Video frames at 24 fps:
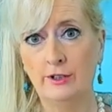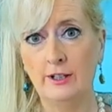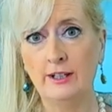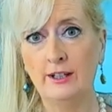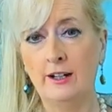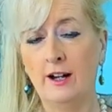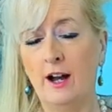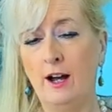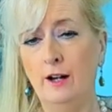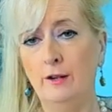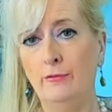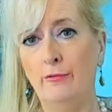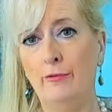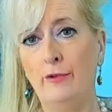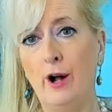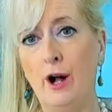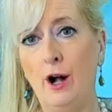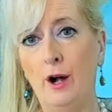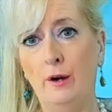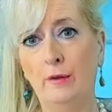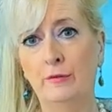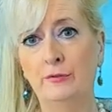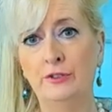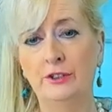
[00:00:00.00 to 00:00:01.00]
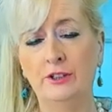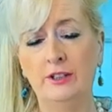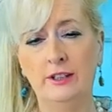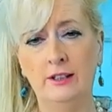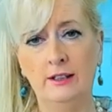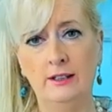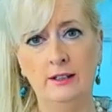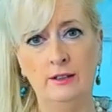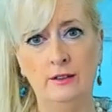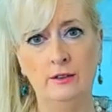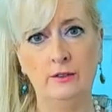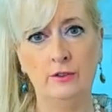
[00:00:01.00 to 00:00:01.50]
got involved
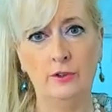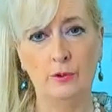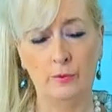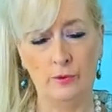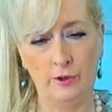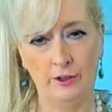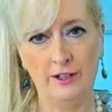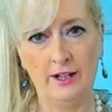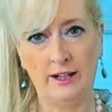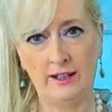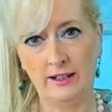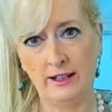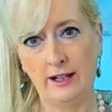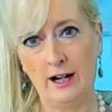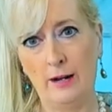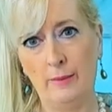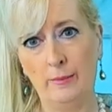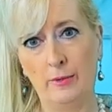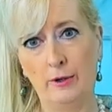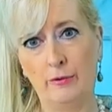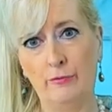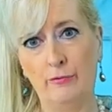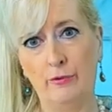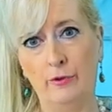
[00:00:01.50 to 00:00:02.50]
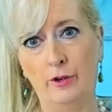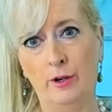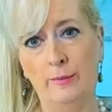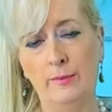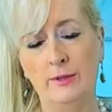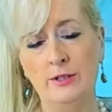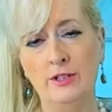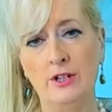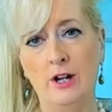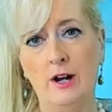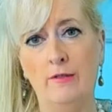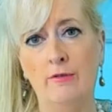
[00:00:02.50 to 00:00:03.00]
in the World Economic Forum
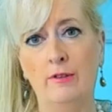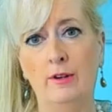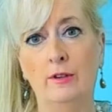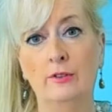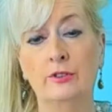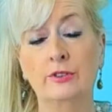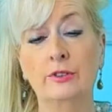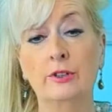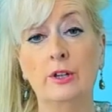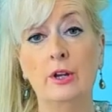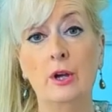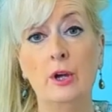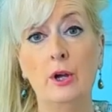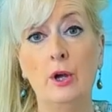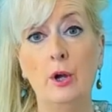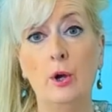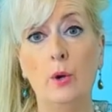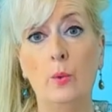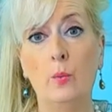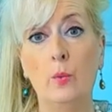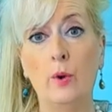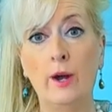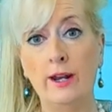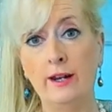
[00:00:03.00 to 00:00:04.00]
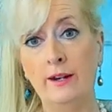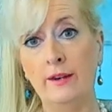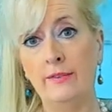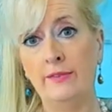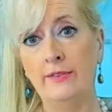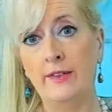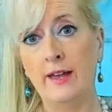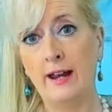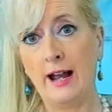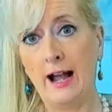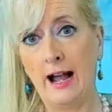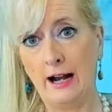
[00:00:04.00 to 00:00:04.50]
at Davos when
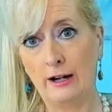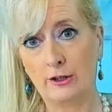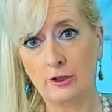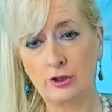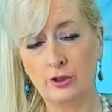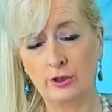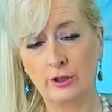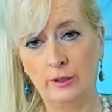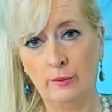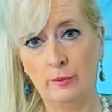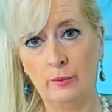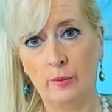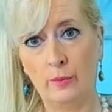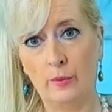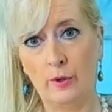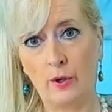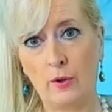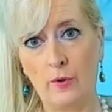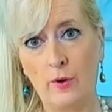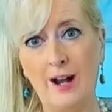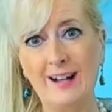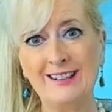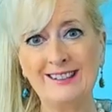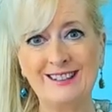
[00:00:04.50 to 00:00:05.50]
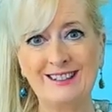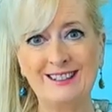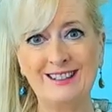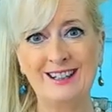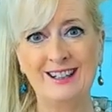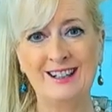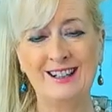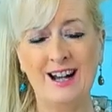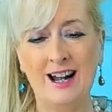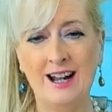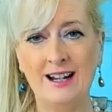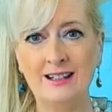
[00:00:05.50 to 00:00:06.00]
they actually were
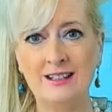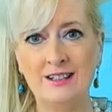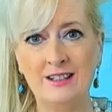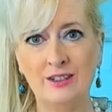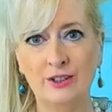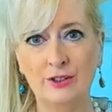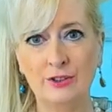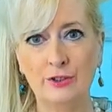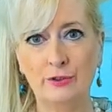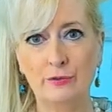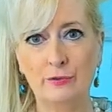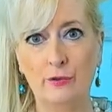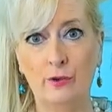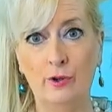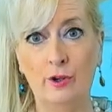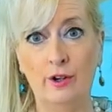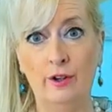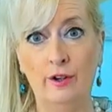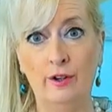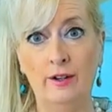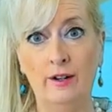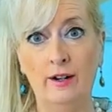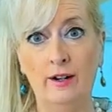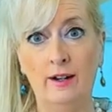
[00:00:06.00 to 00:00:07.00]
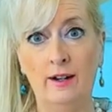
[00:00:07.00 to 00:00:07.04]
requesting ideas for